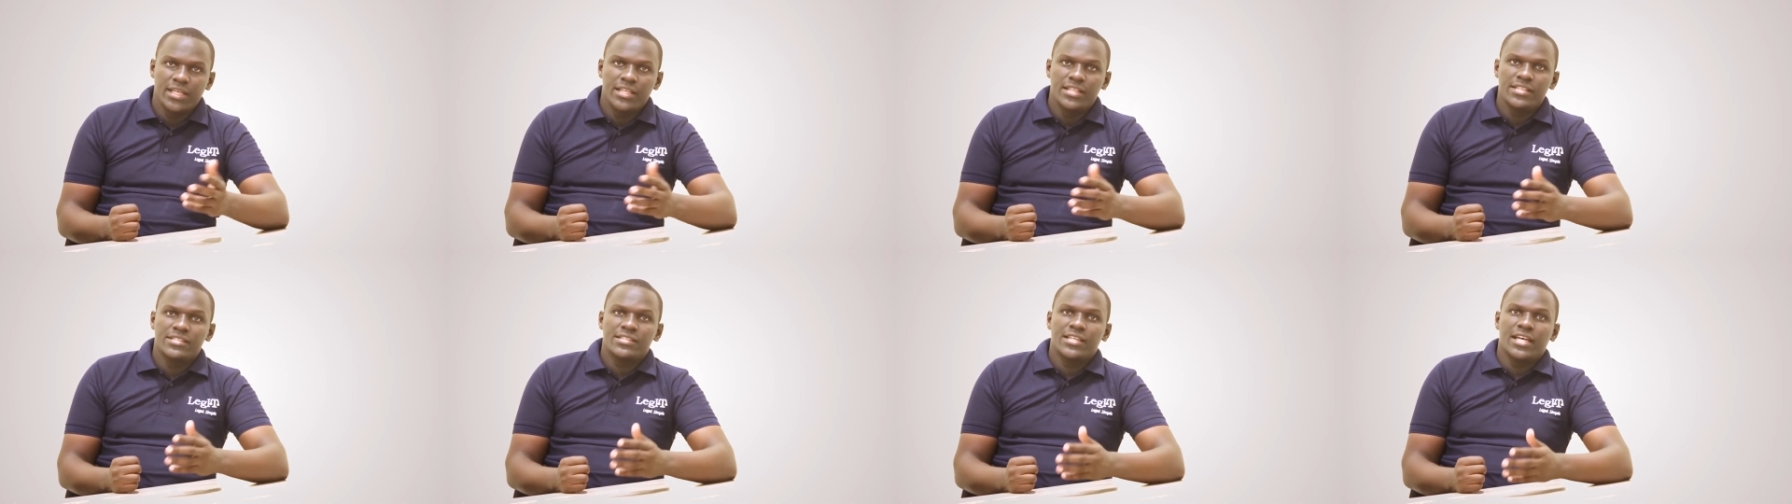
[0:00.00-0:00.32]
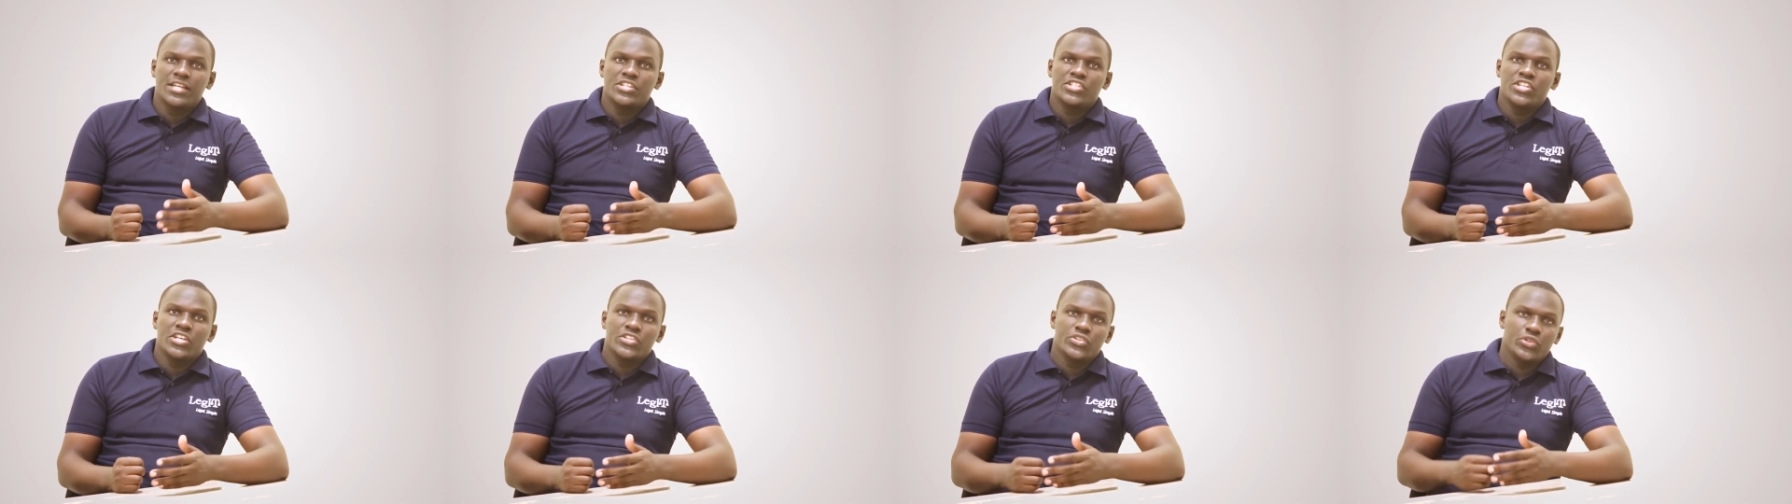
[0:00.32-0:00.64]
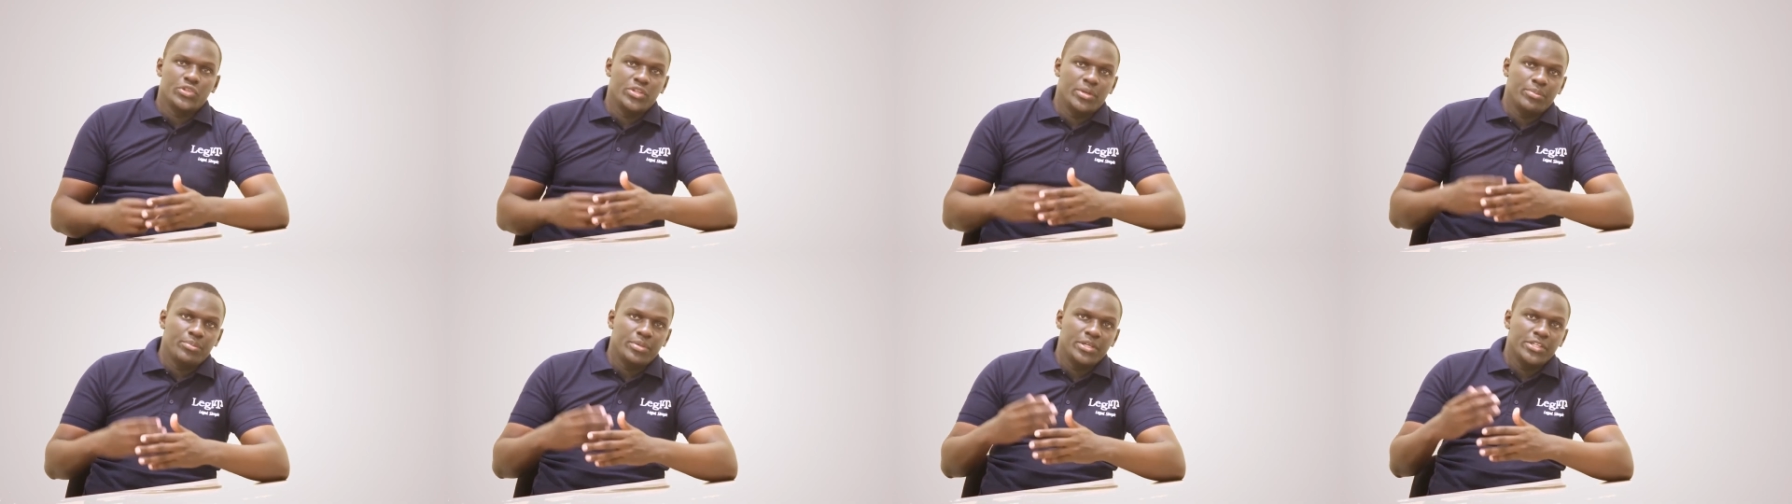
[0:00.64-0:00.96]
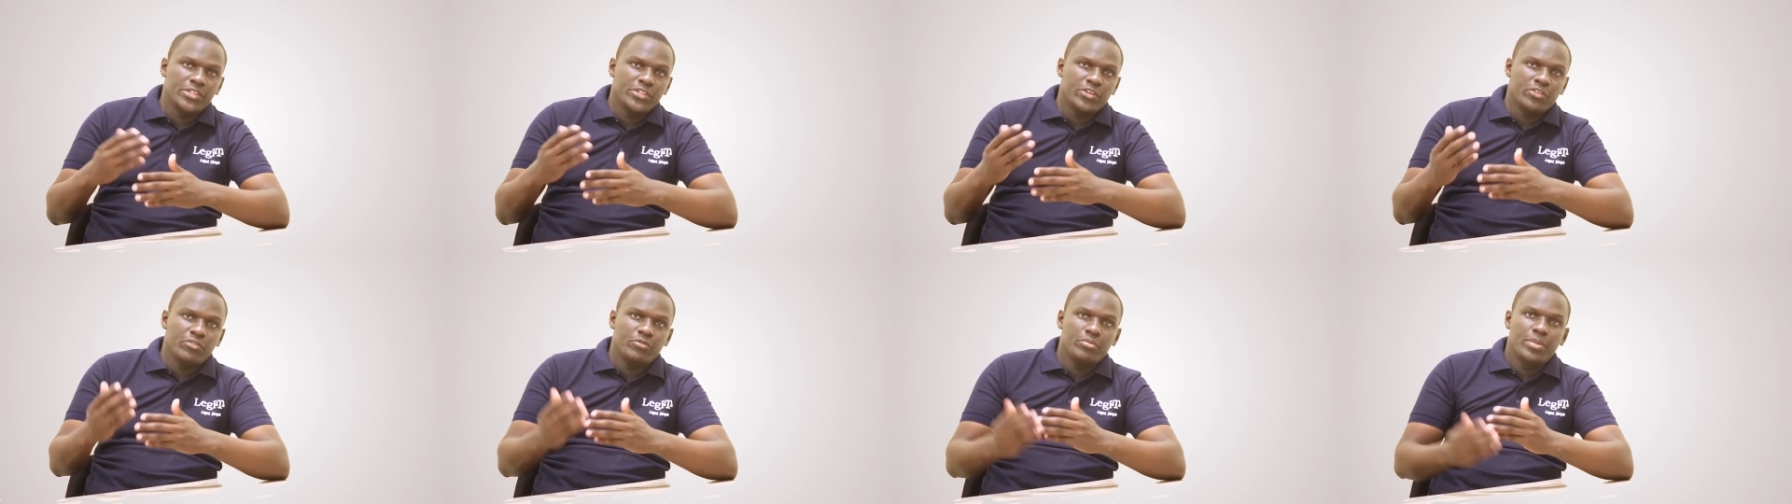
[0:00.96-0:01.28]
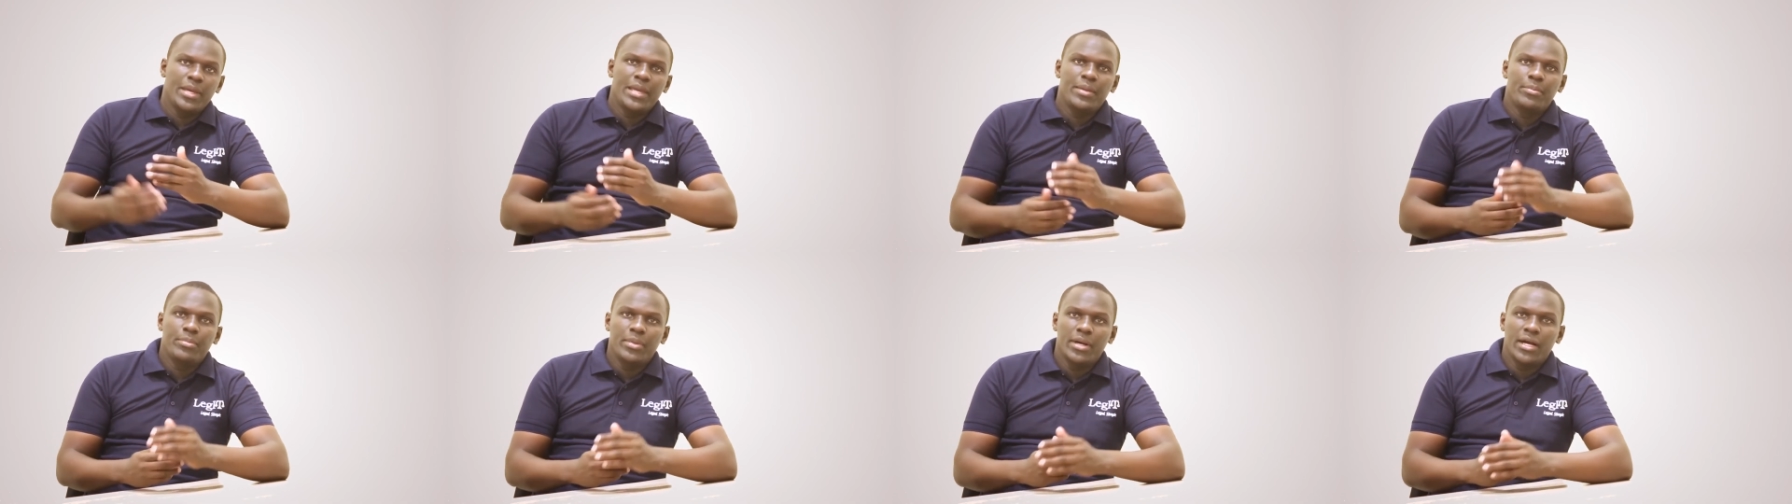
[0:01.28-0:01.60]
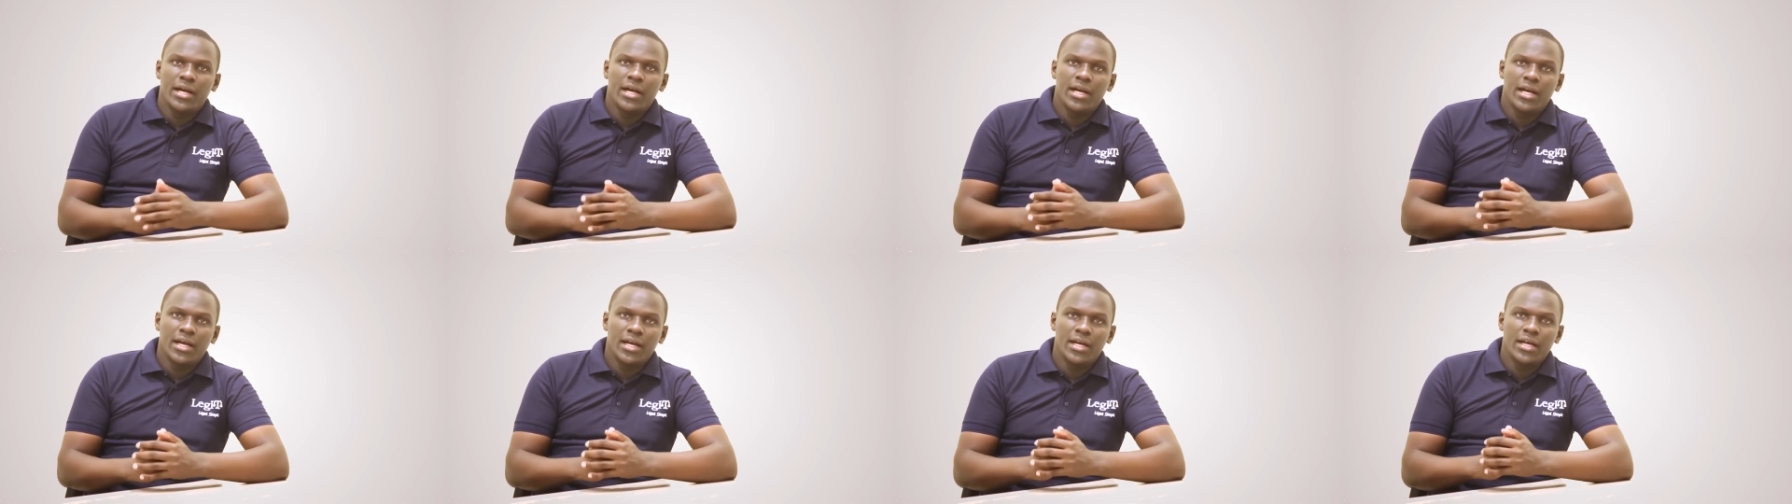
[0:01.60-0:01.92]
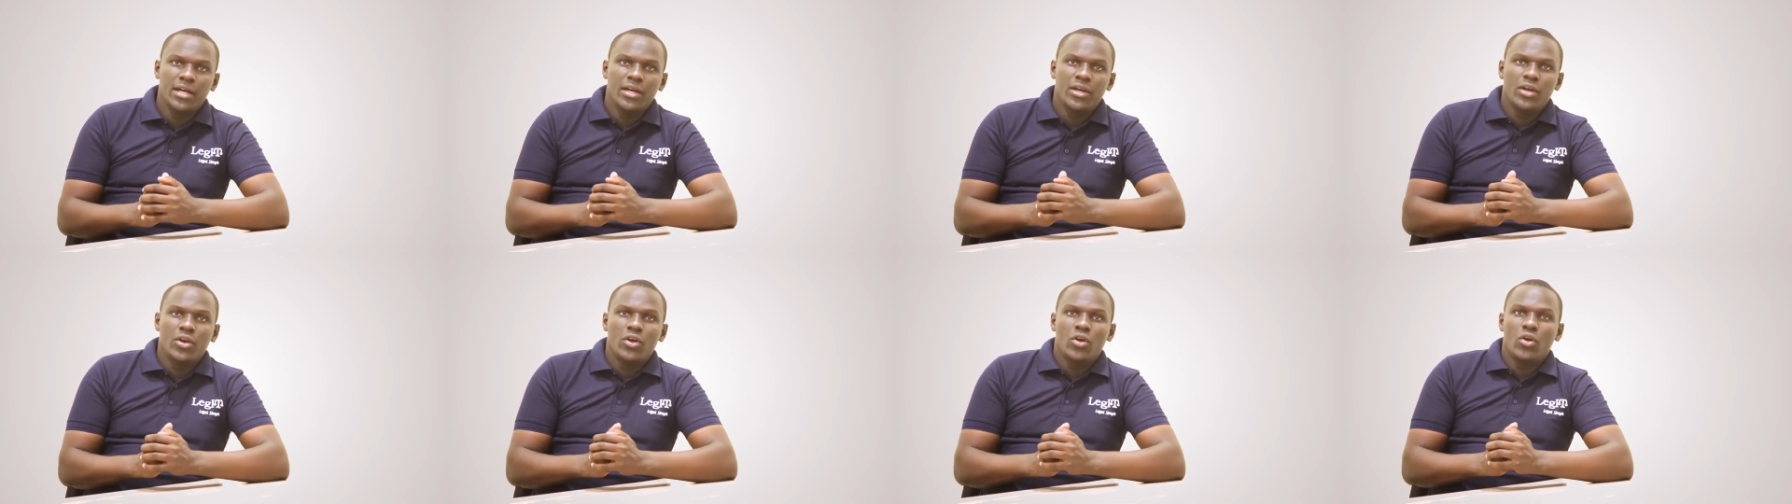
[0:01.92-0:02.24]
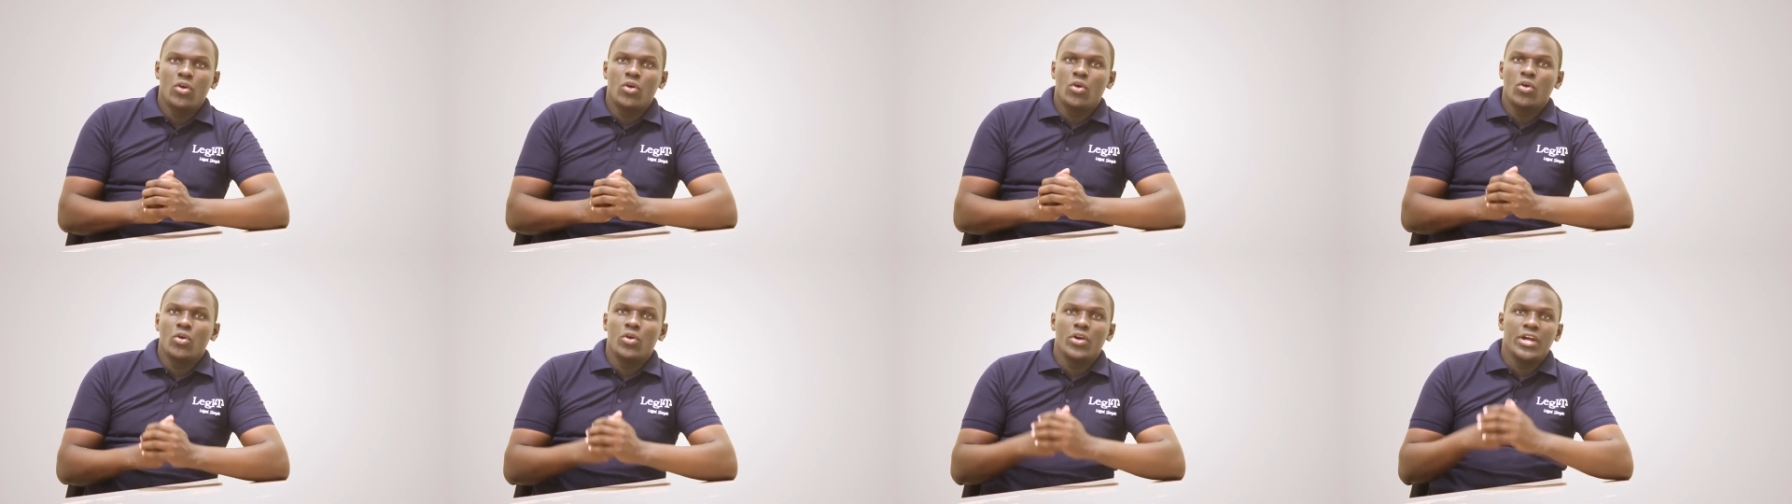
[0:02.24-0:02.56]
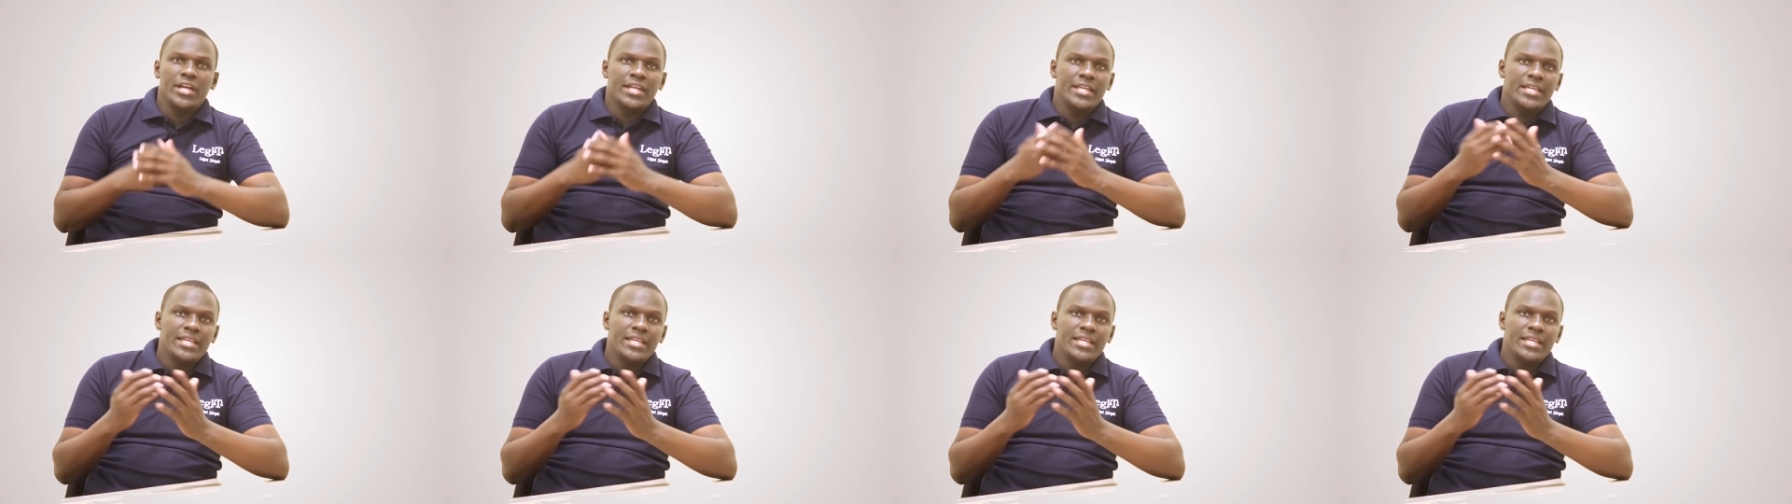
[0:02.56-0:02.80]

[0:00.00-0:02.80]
such as on a piece of paper, or an